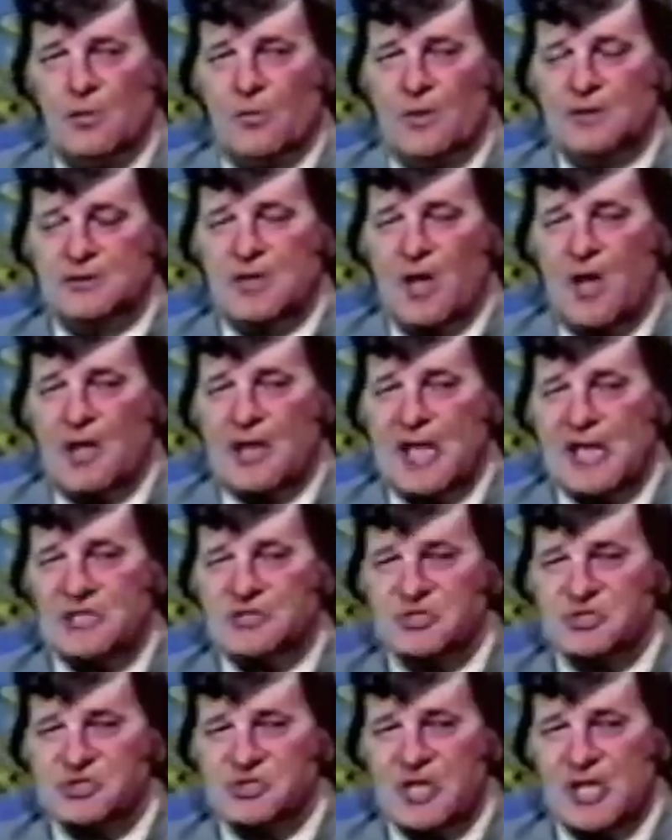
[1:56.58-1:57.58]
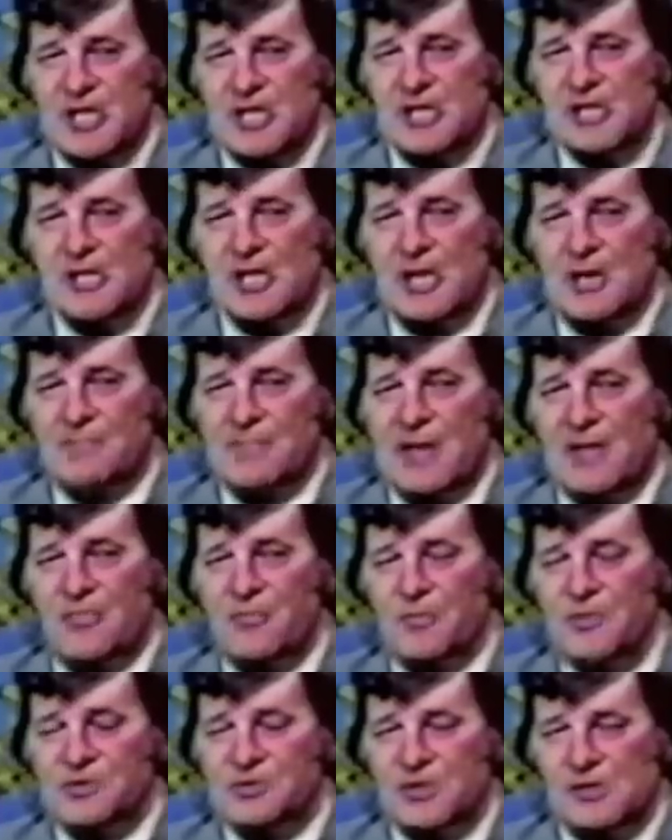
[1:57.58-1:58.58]
what God has to say
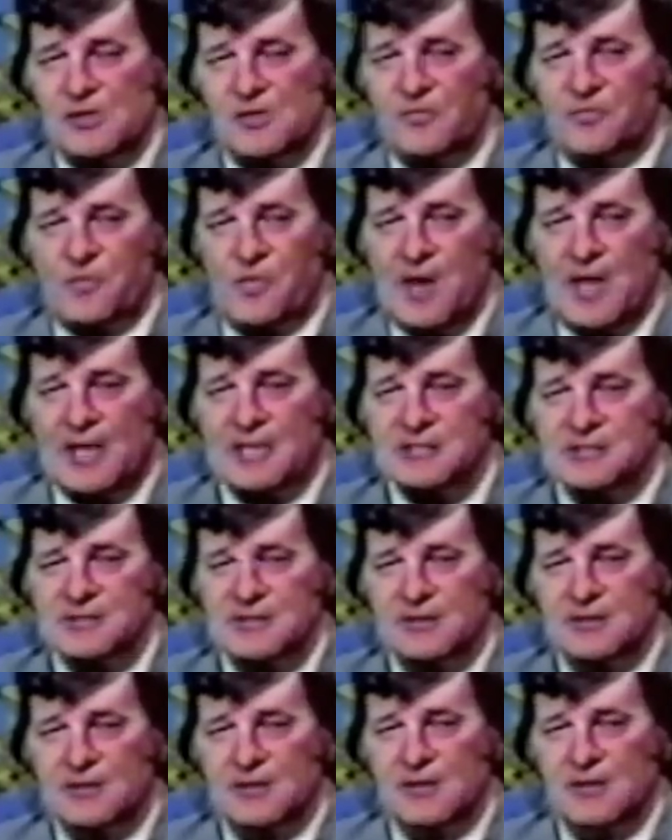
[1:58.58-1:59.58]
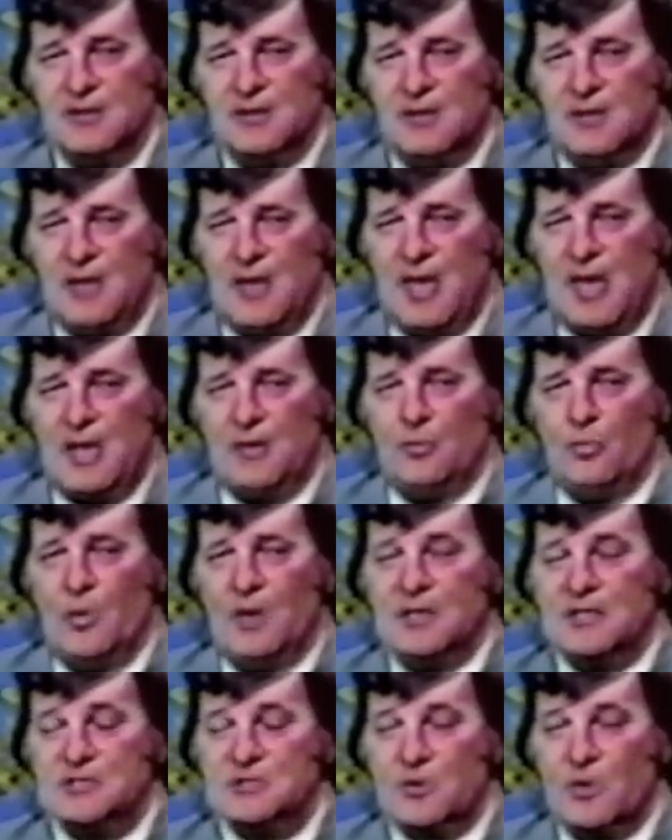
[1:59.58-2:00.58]
about the return of Christ and
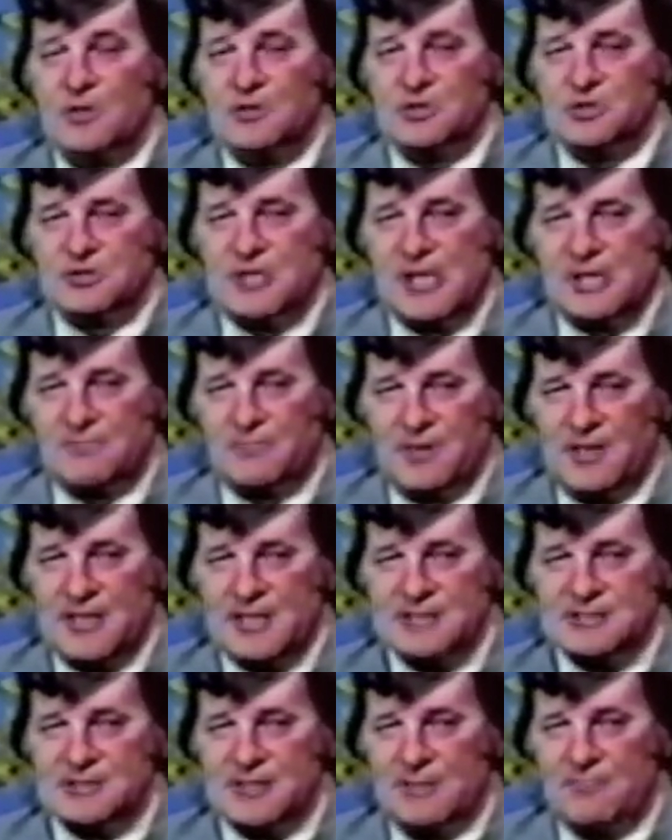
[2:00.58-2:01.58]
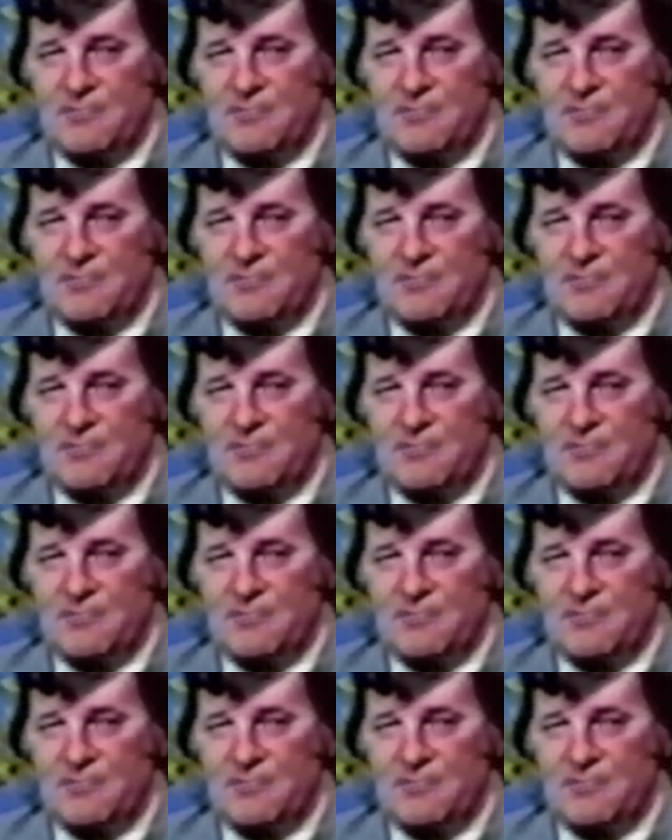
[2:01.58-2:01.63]
what is going to take place